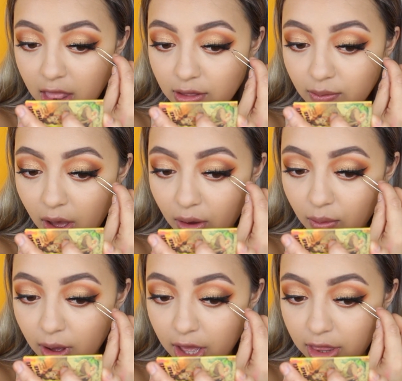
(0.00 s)
it's
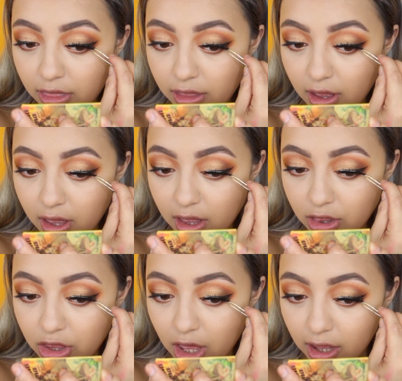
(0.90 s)
well worth
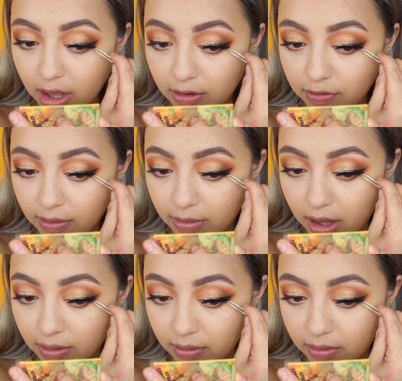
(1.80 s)
checking from
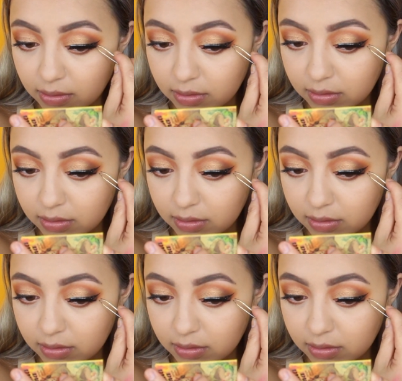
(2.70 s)
them.